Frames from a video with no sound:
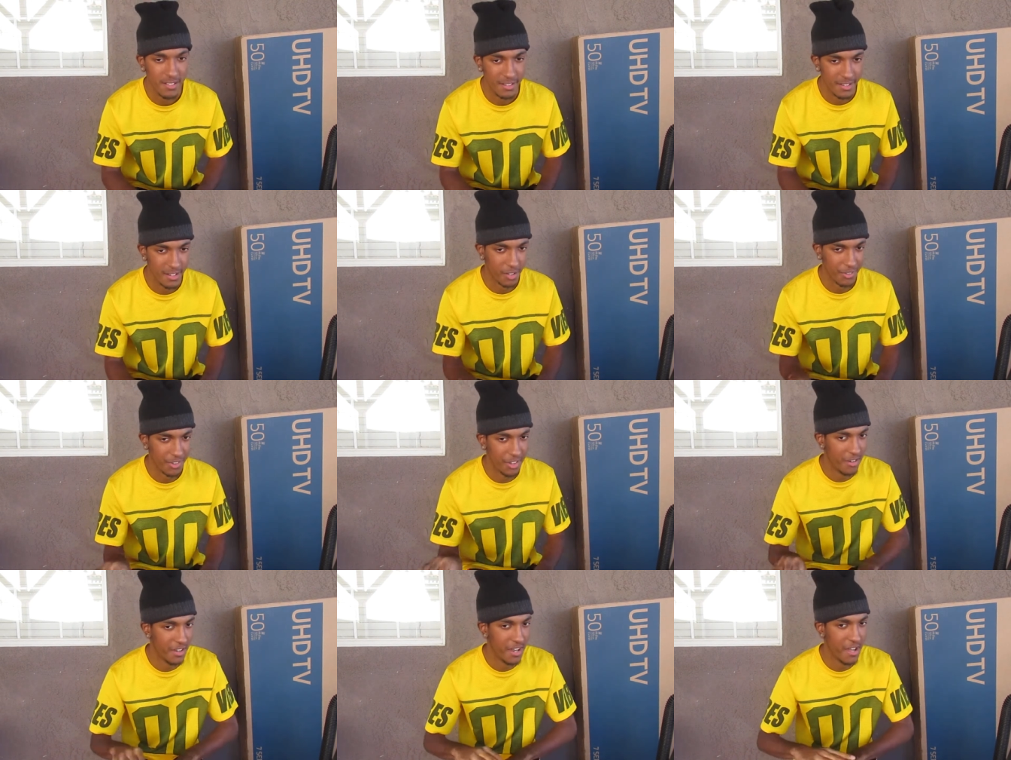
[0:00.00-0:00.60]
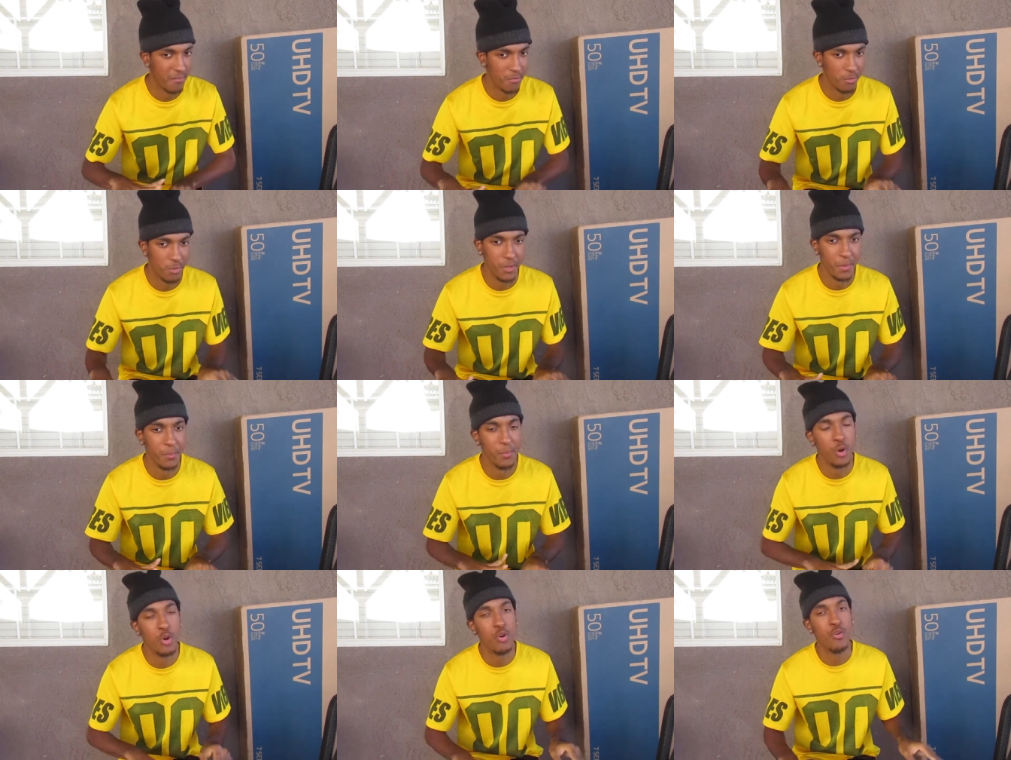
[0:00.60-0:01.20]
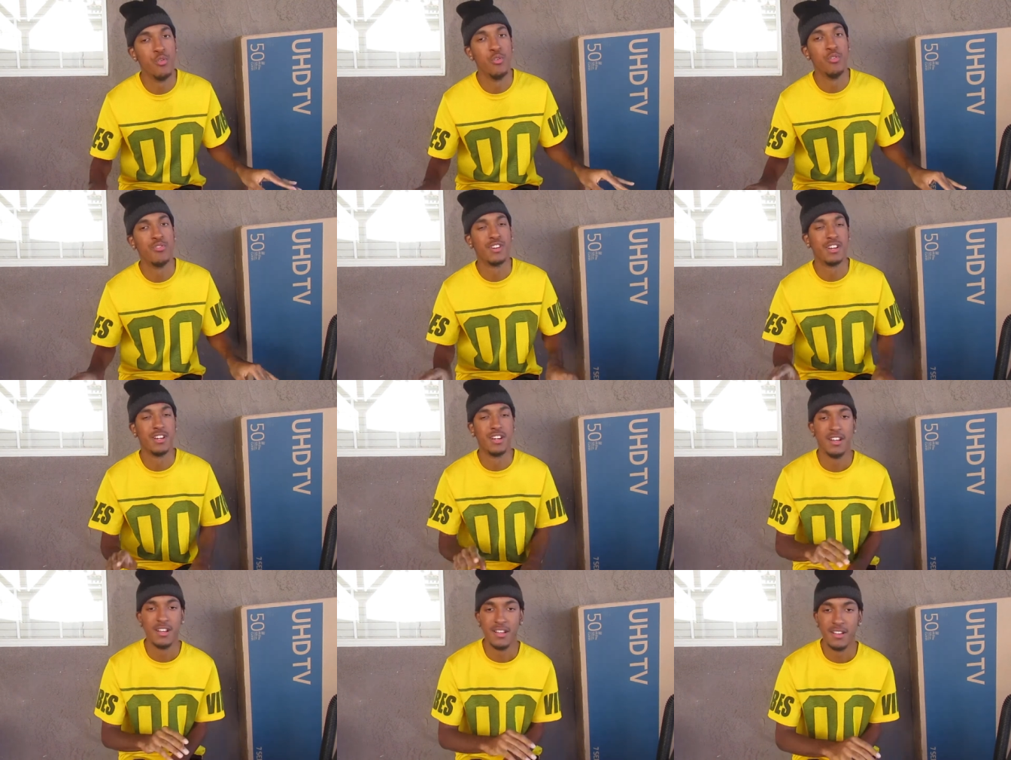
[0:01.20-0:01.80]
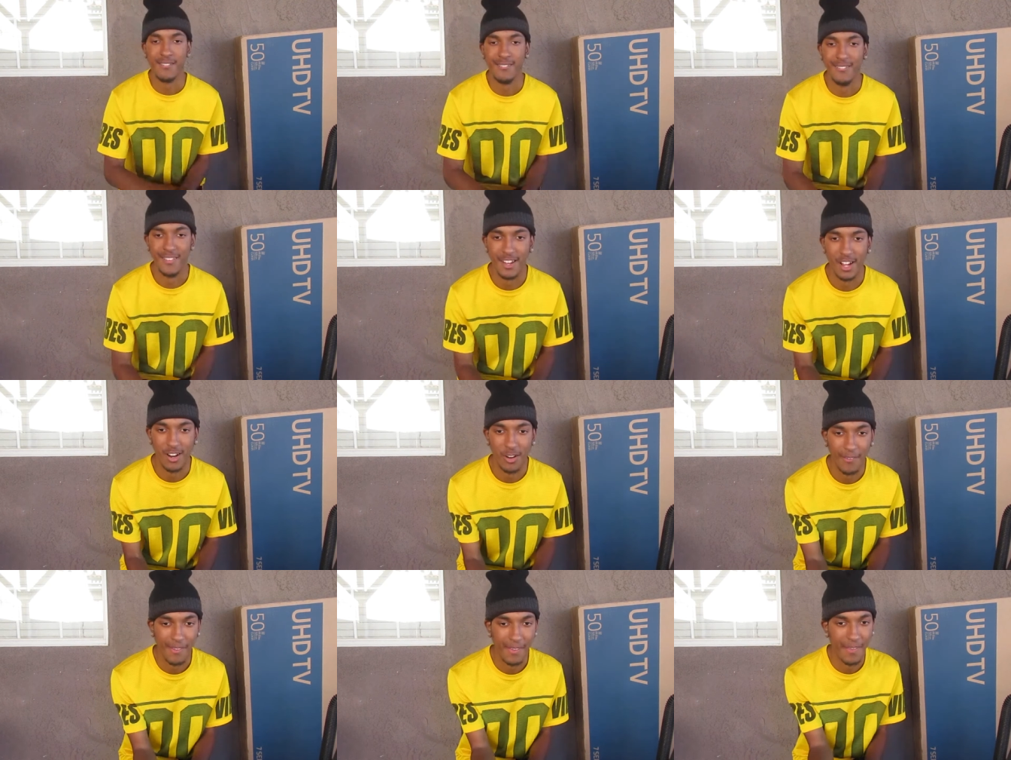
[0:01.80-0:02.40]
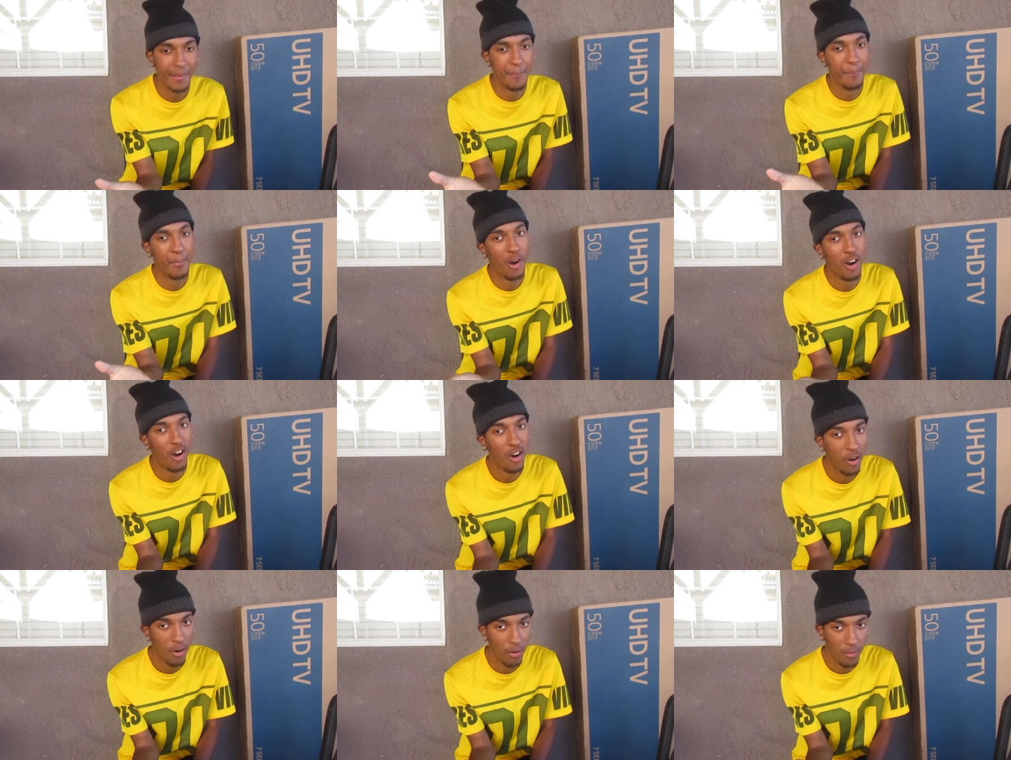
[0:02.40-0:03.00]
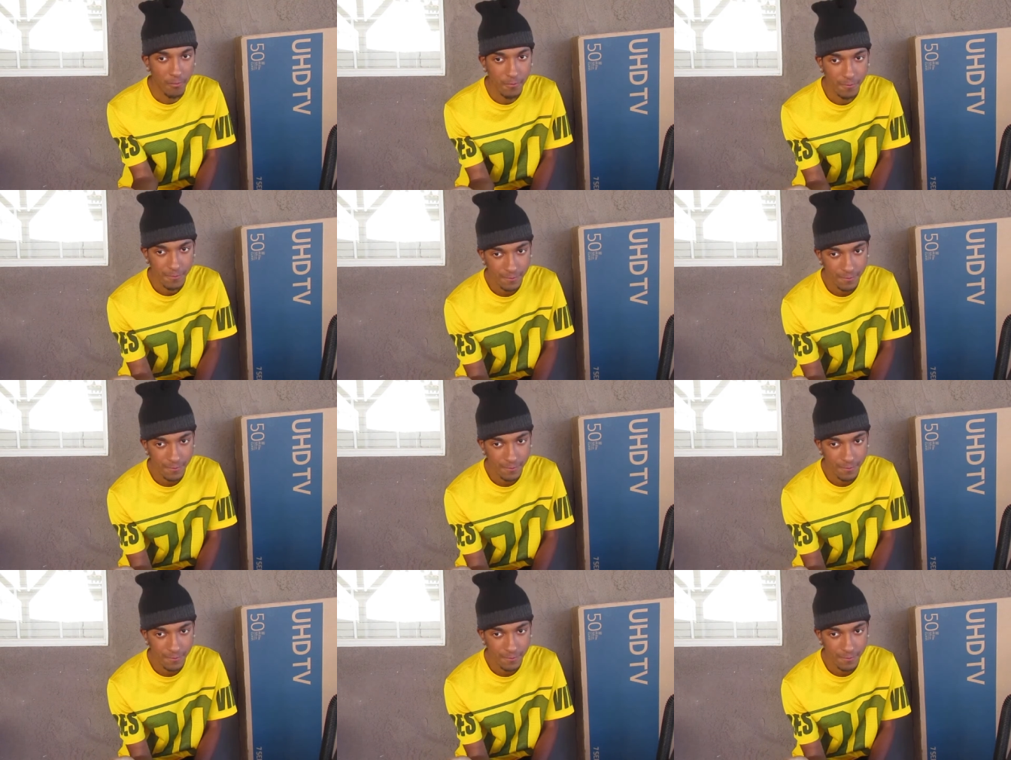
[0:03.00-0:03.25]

you know, telling everyone to move, you know, then the ball,